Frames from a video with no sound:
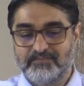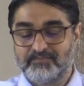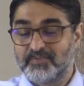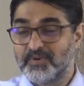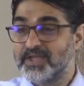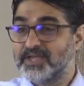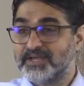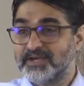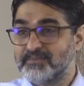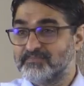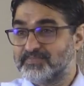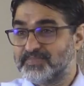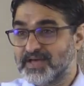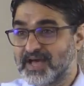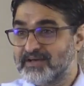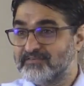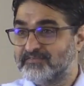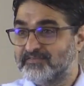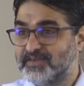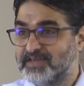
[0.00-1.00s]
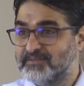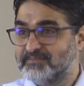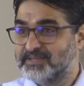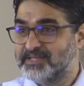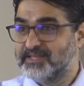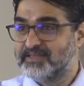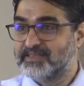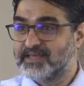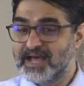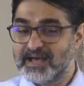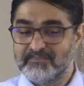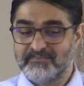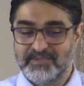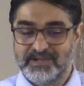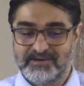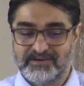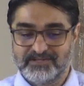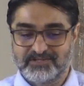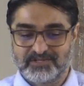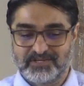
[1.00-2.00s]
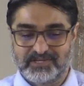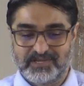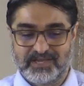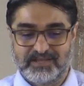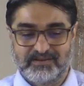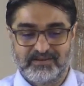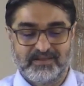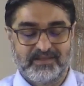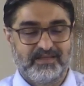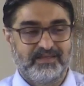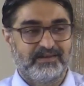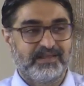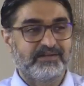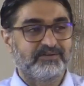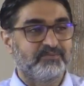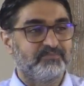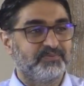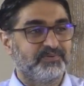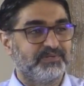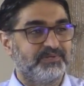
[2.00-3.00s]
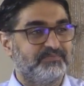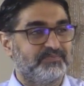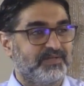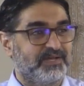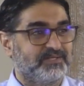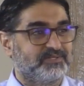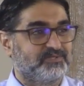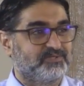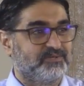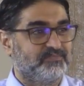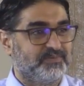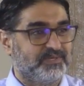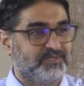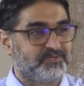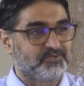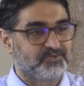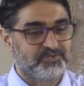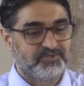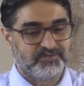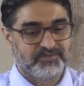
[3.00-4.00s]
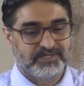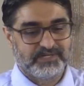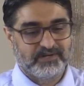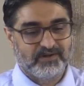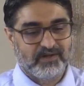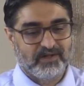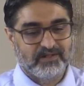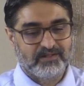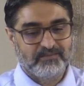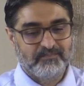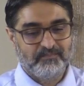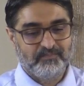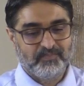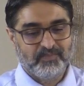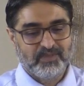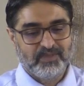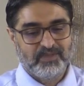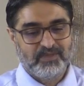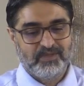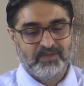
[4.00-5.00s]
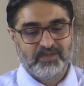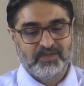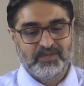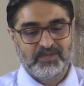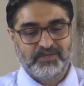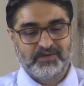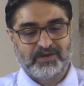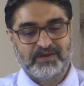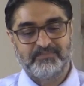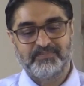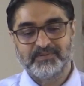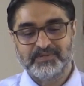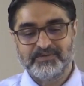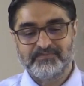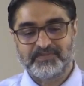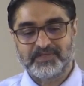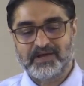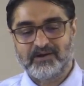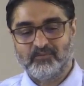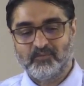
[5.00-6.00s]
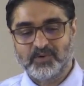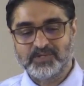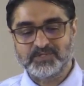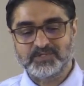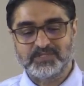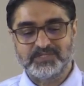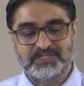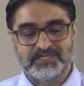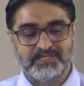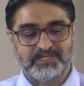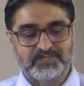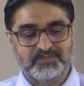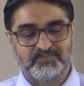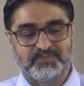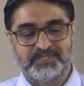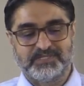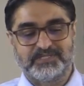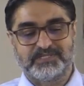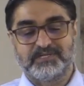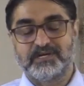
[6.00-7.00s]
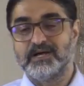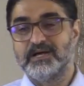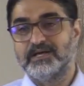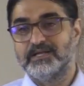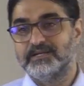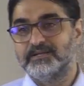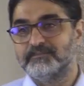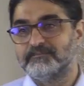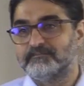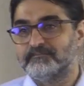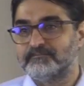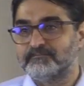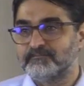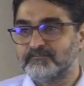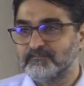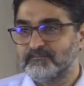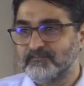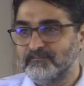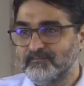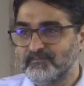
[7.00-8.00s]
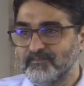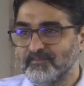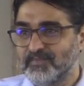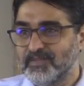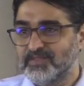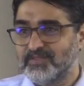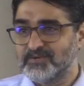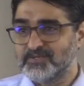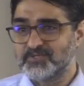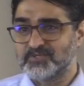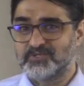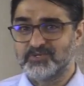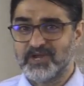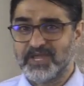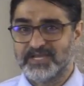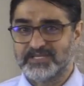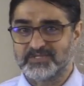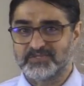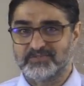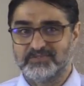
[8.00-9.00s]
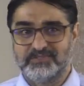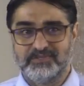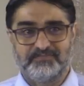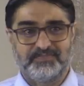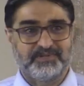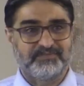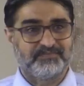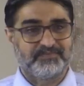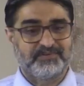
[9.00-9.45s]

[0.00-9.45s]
break up that family and that marriage again. And I don't believe that to be true at all. I believe that once the deed has been done, there's grace. You've been